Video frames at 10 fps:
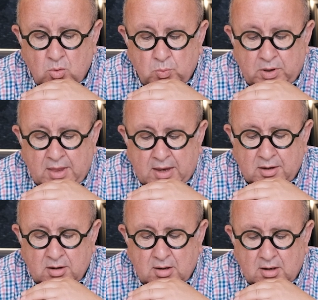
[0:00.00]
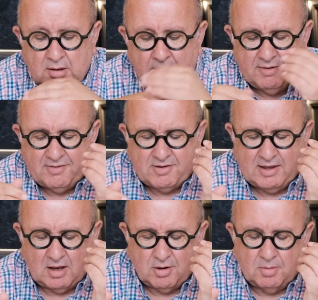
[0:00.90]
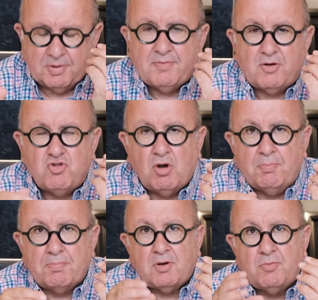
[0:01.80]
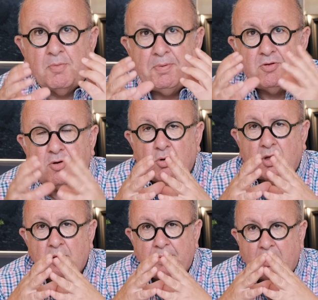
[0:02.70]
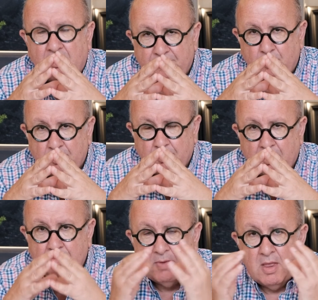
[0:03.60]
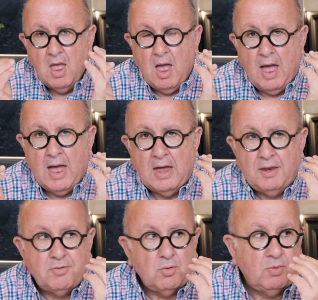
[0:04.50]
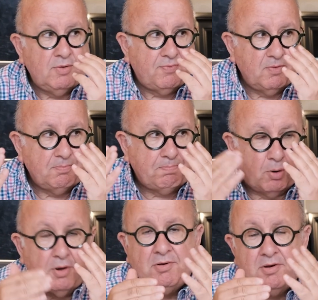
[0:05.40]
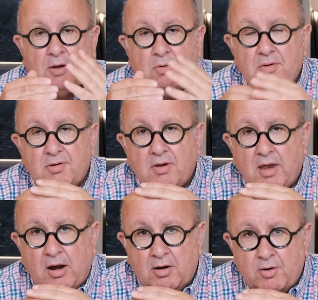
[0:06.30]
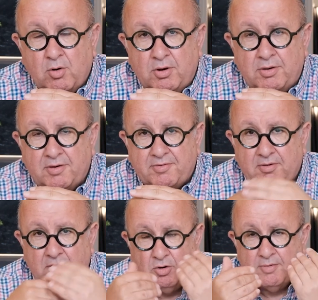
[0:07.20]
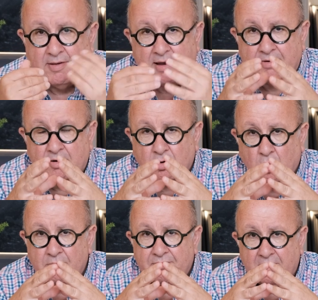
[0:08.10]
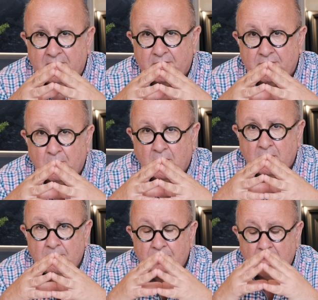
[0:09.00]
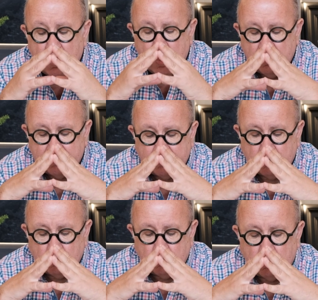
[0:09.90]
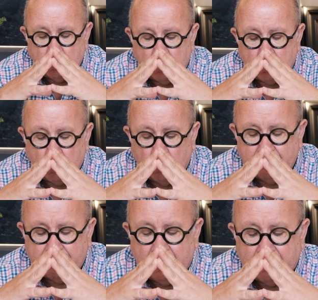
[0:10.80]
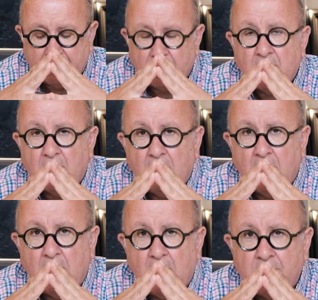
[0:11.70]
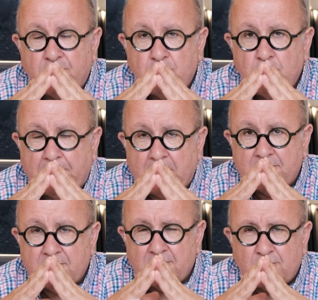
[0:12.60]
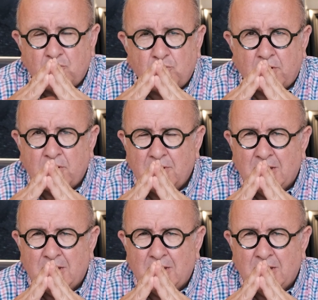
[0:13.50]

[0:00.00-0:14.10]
Let's take a little bit of a jump, because we've been talking about affordable, and we've pointed out earlier on in this newsletter Colin Fraser's work. So Colin Fraser had 2 paintings which we